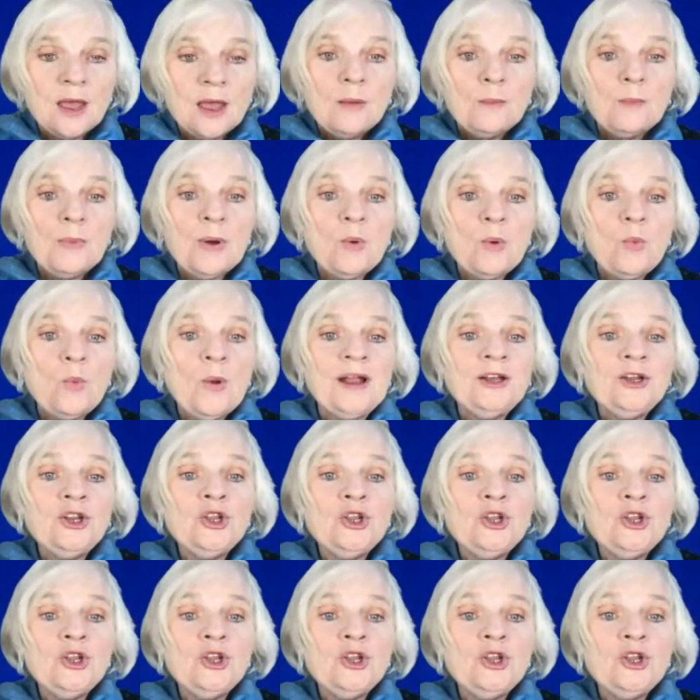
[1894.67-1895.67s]
But when
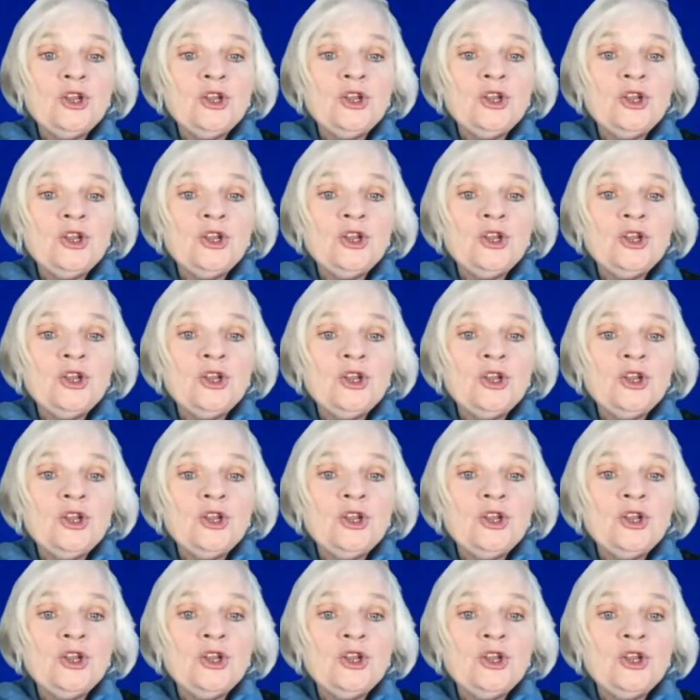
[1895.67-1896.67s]
you learn to
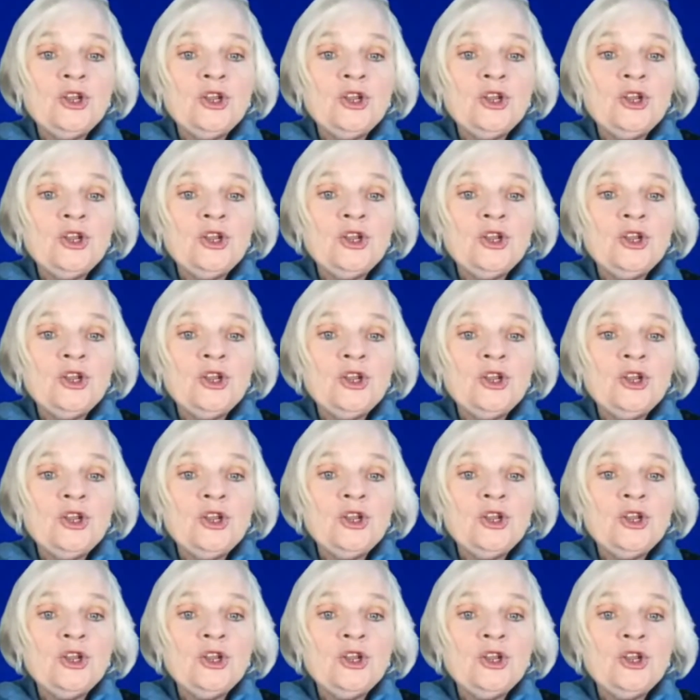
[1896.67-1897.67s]
love that trait
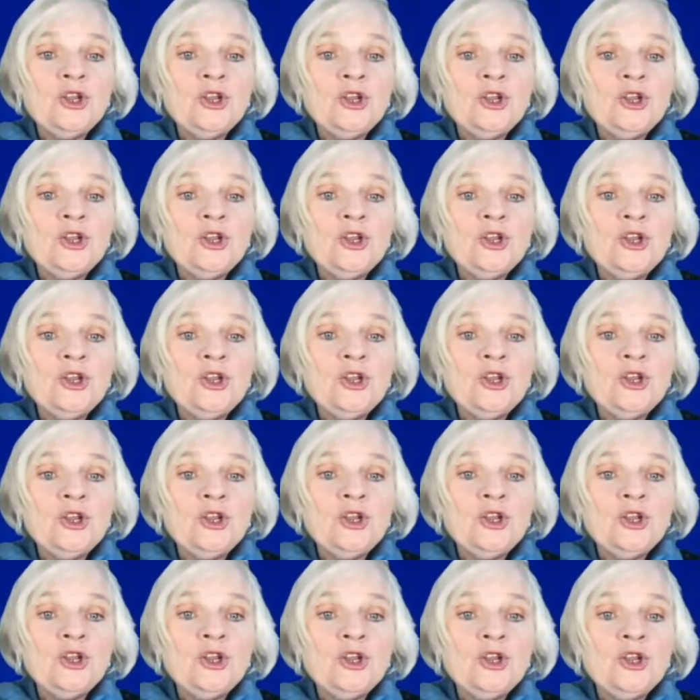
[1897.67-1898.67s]
inside you
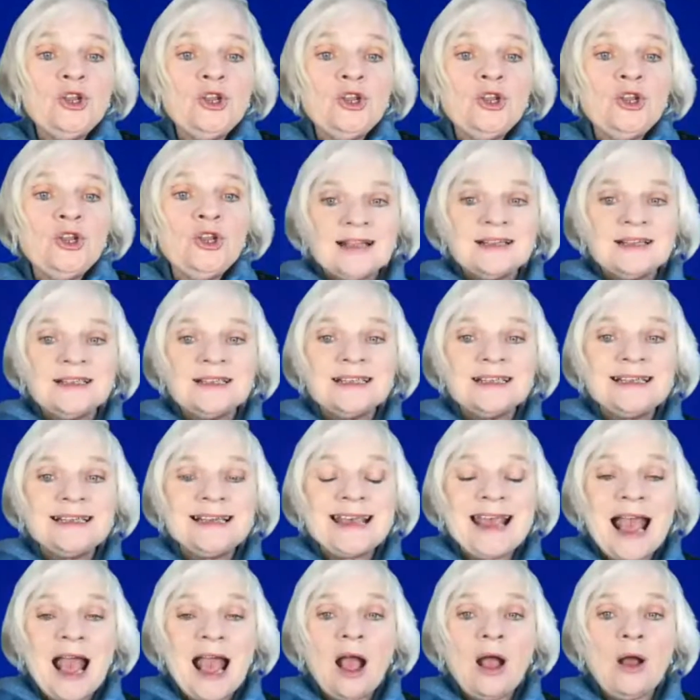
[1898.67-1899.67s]
and
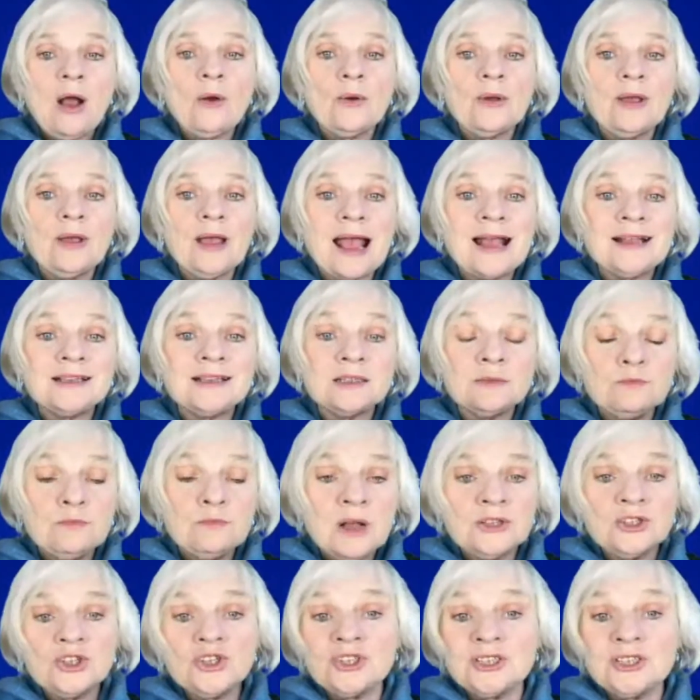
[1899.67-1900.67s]
see how, as
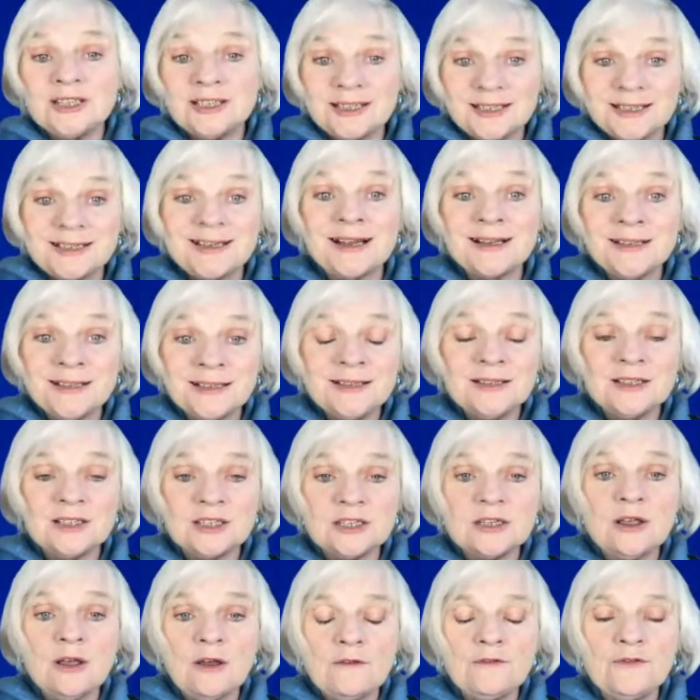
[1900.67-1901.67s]
much as it doesn't
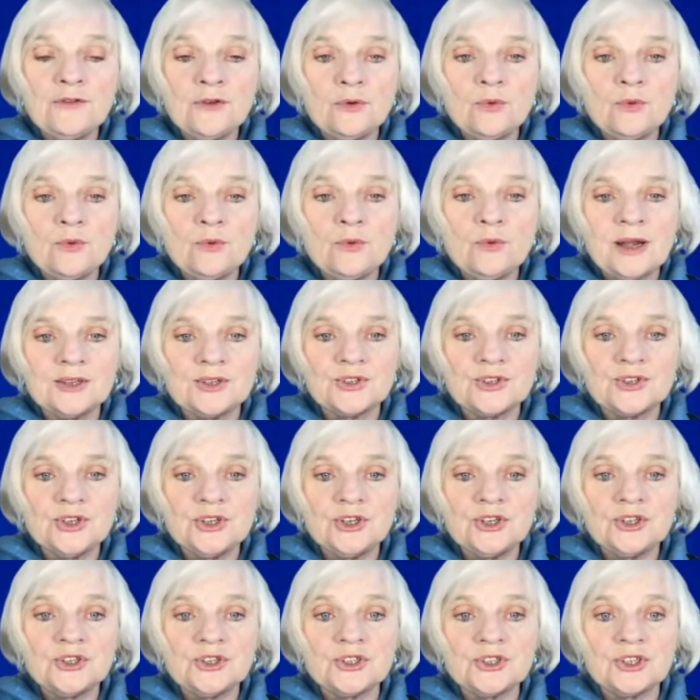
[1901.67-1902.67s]
serve you when it's
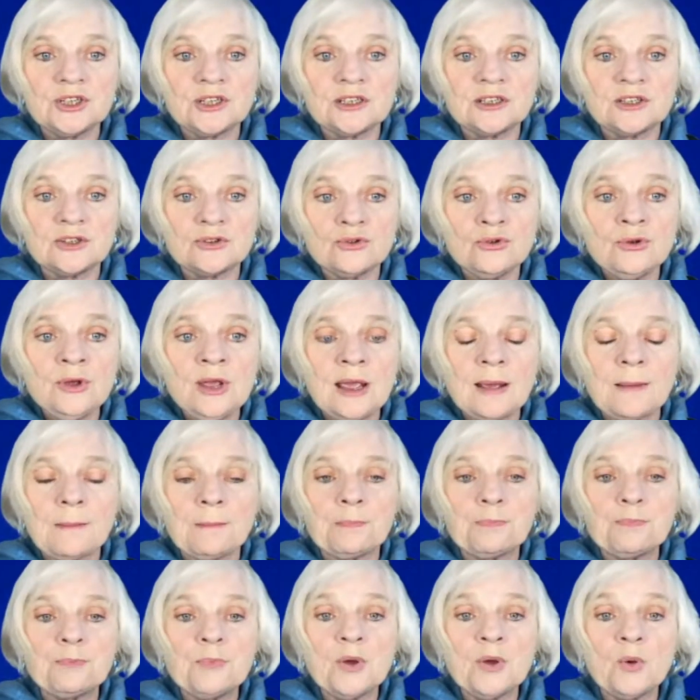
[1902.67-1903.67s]
in its
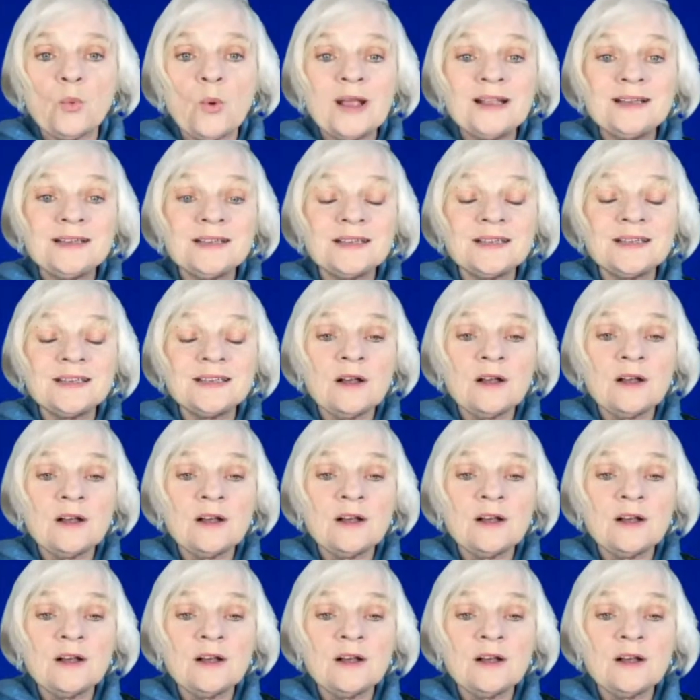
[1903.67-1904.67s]
extreme, but when
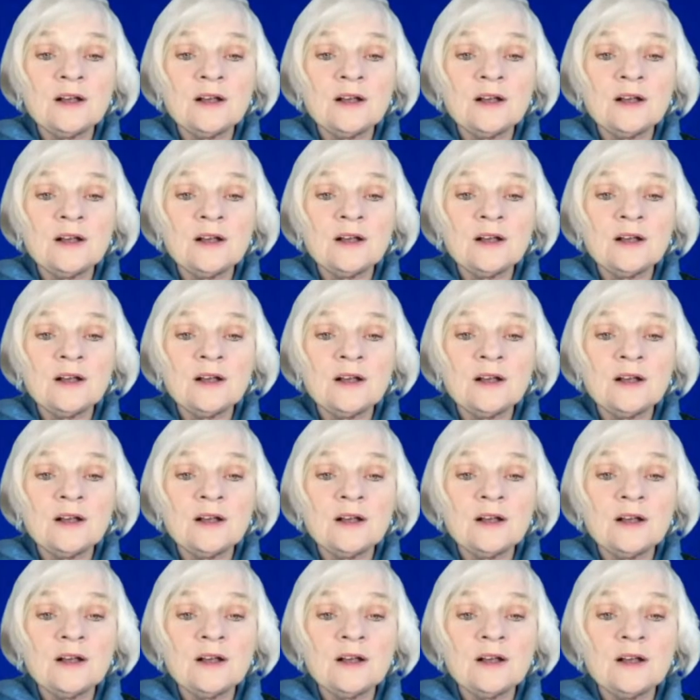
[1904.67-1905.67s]
self-opinionated
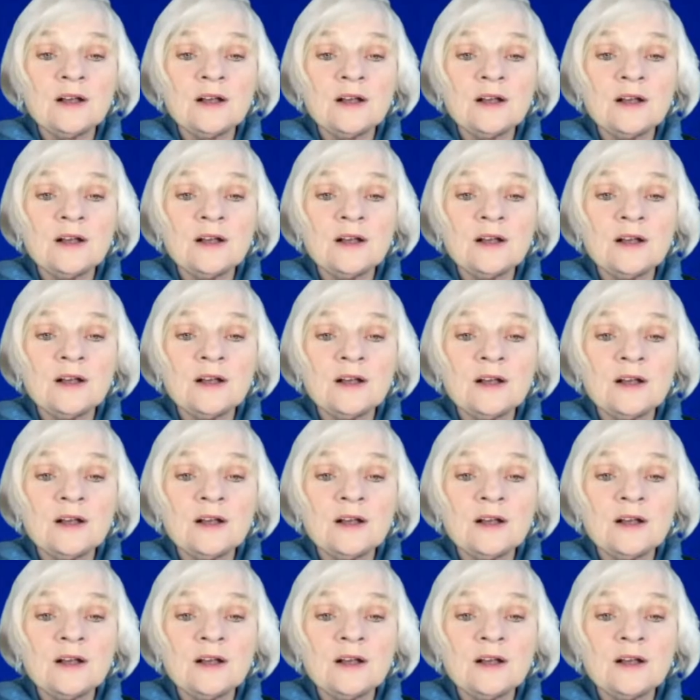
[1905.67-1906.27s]
can be brought